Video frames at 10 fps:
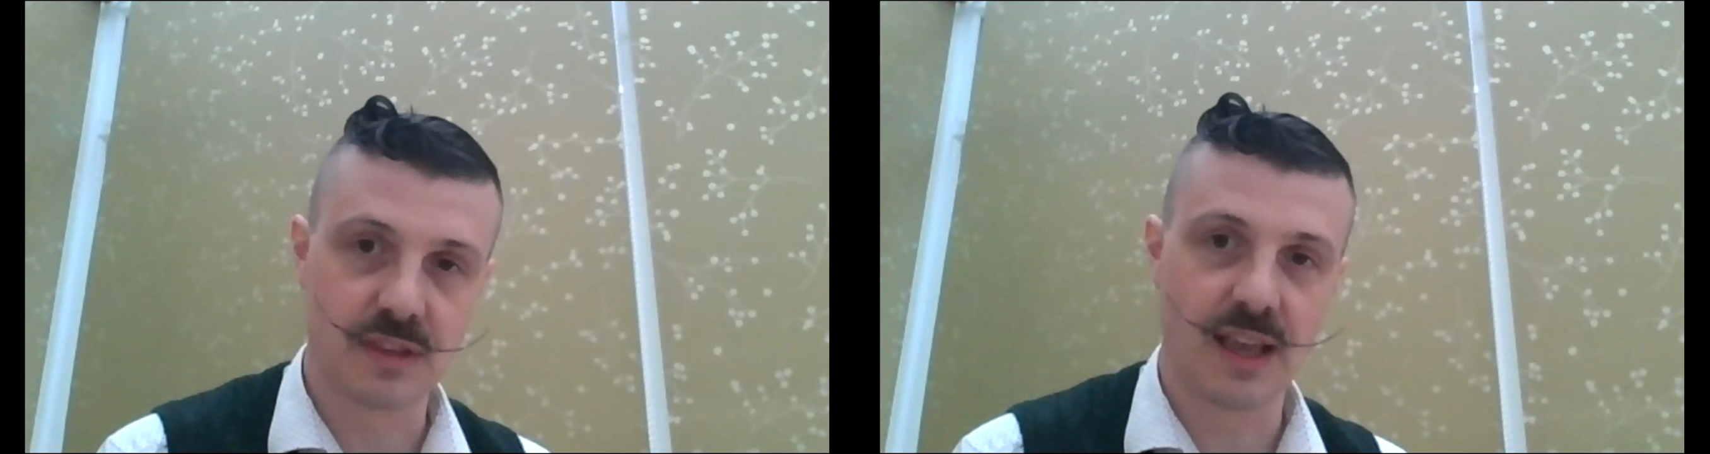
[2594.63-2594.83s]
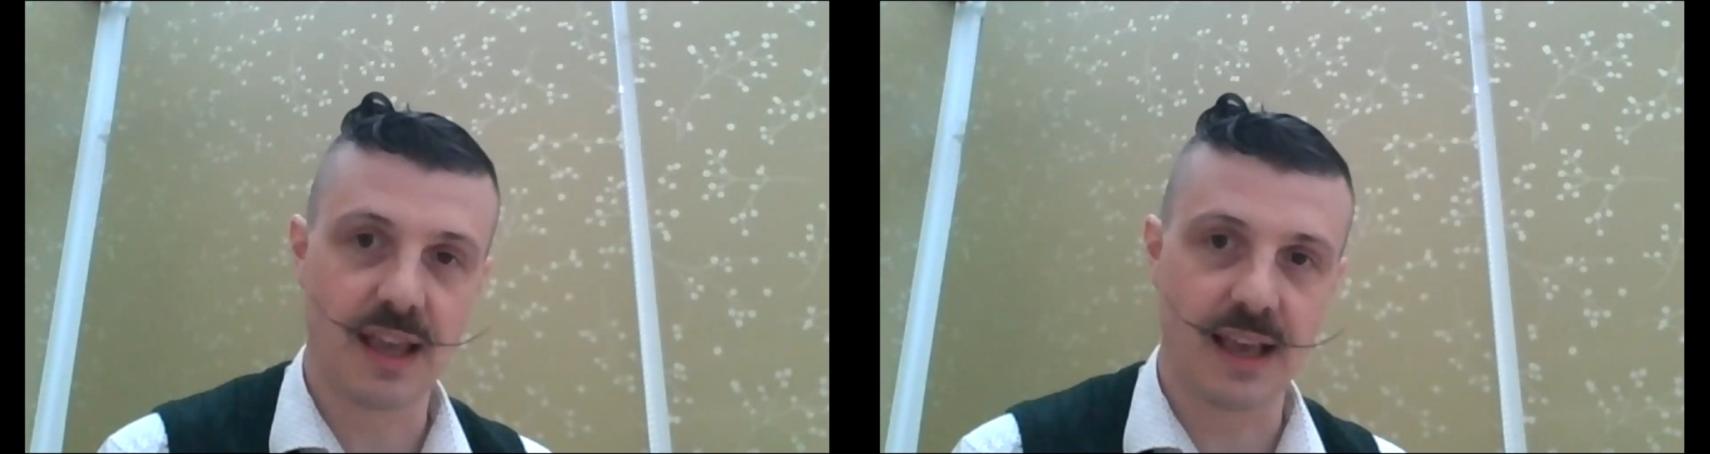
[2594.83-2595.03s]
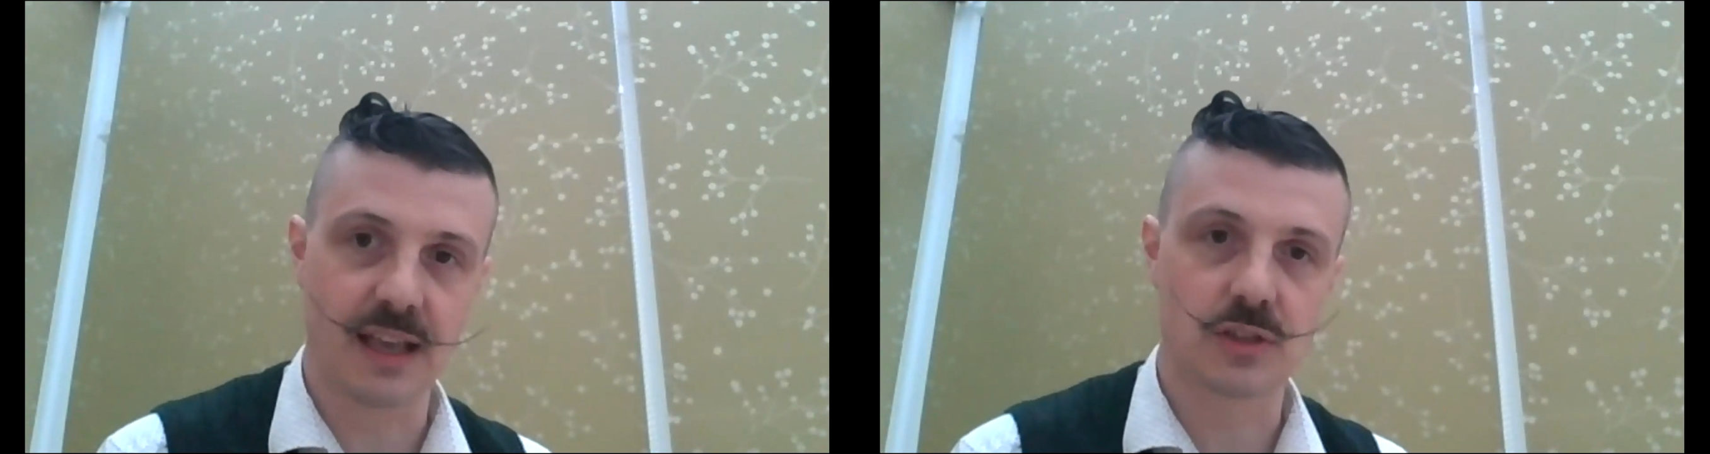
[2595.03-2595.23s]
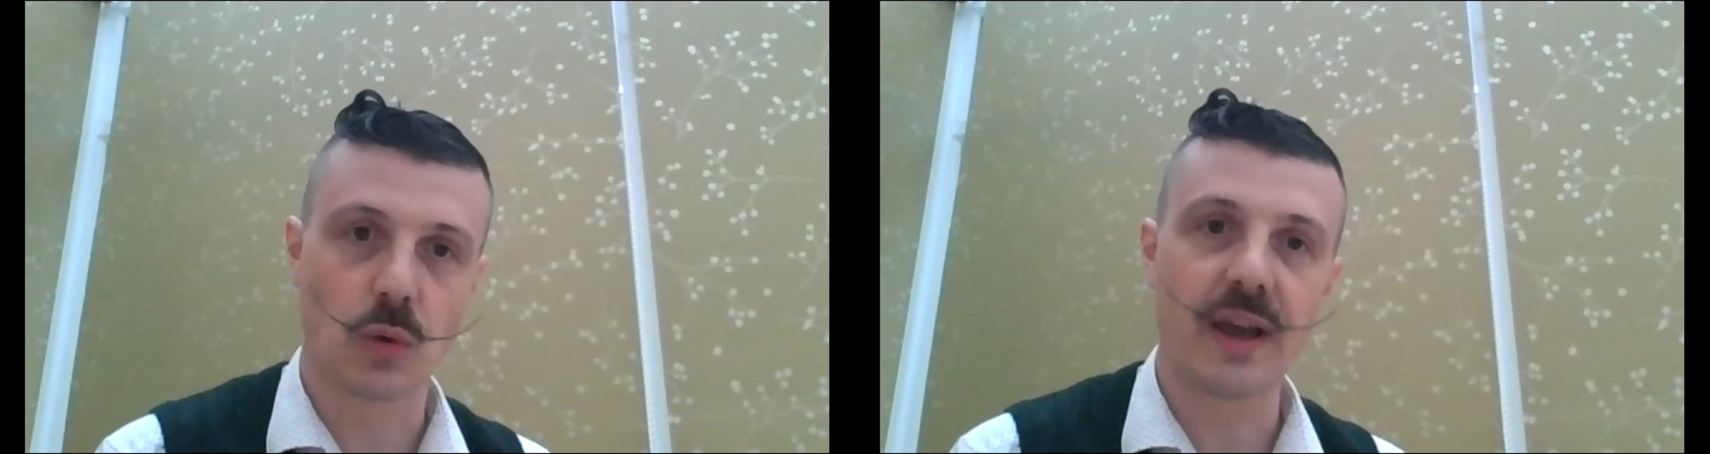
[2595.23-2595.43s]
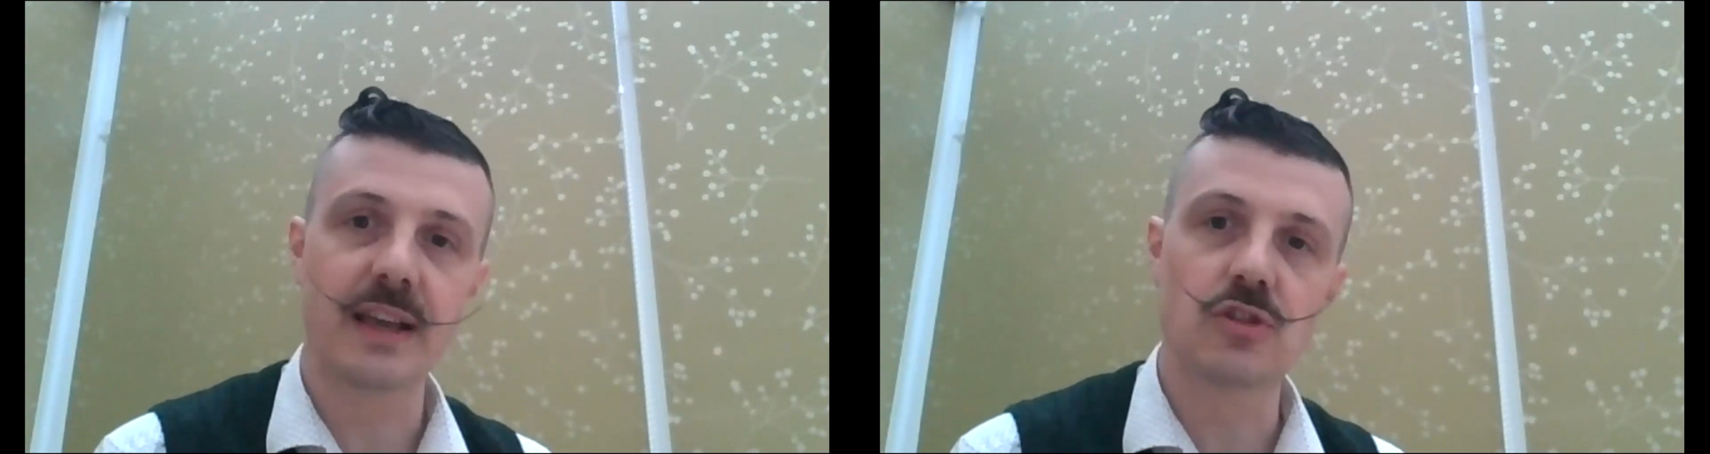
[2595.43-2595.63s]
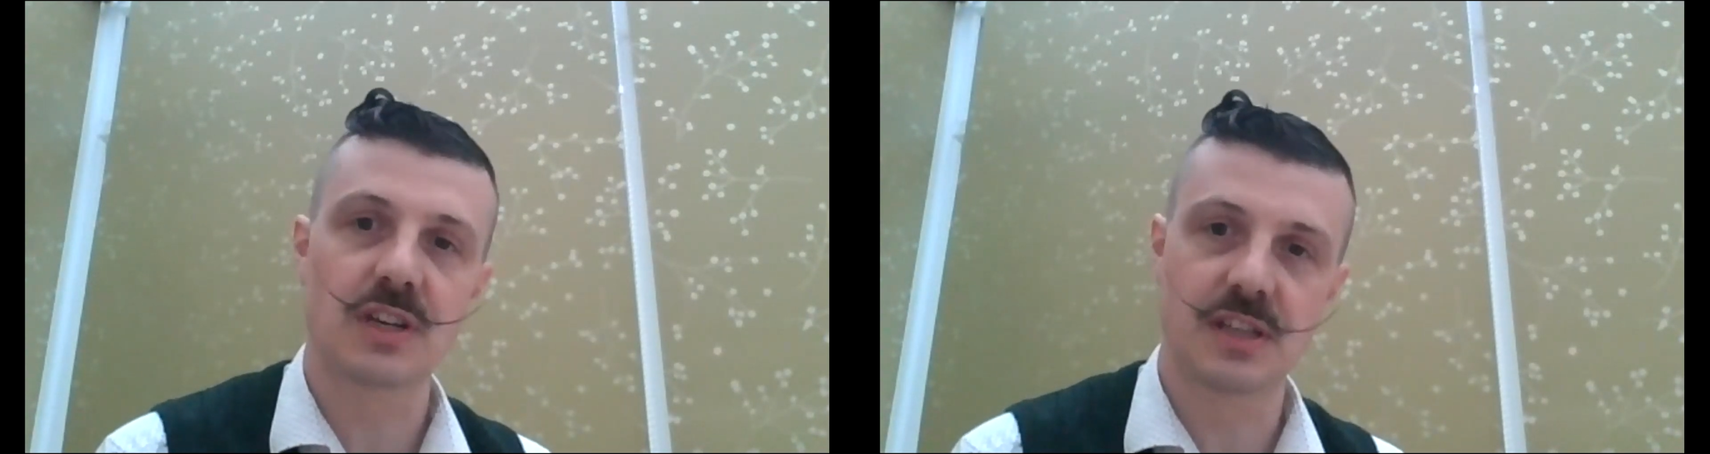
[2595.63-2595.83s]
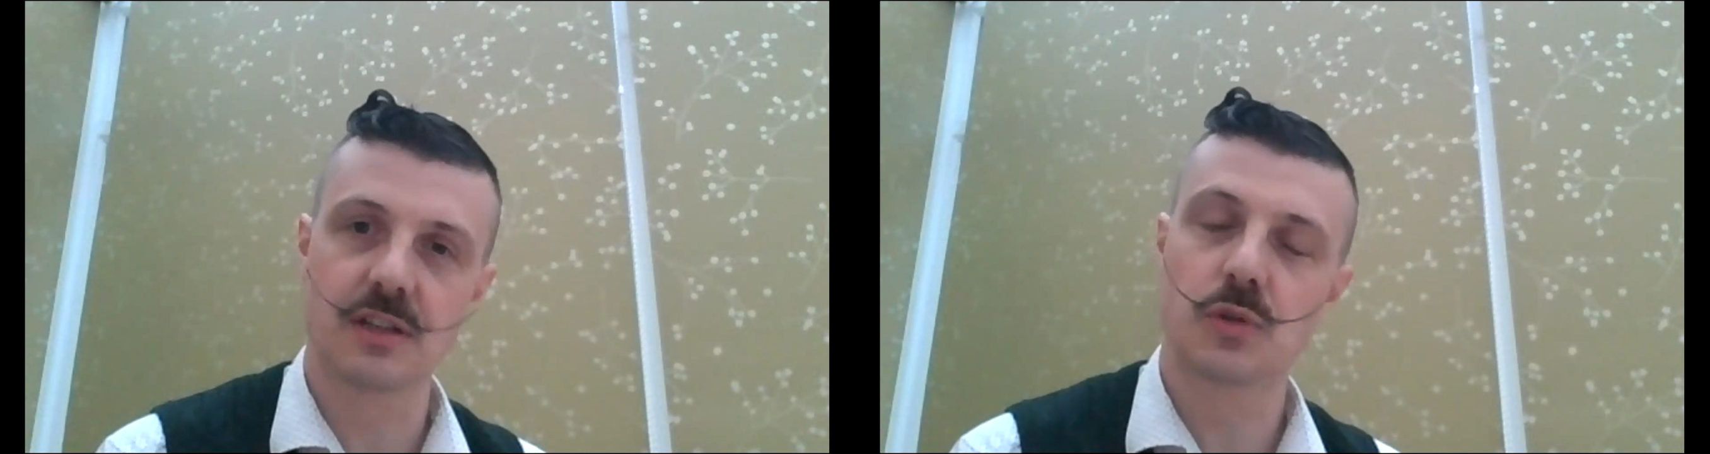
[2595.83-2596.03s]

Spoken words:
It's quite interesting,